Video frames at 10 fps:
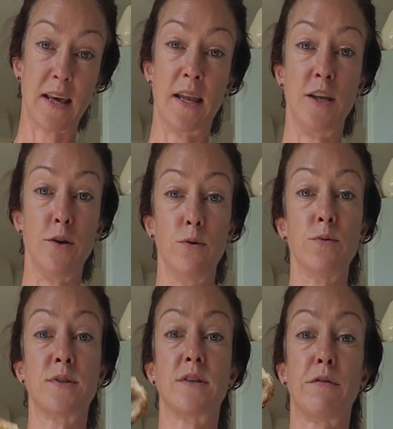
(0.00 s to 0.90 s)
and
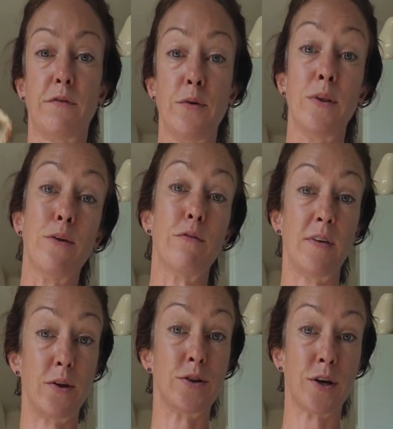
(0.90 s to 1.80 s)
use the food that you
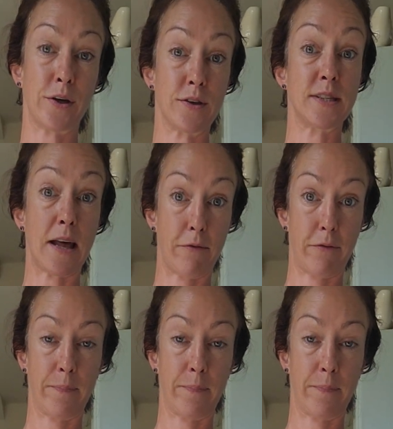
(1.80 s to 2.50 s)
feed your dog yourself.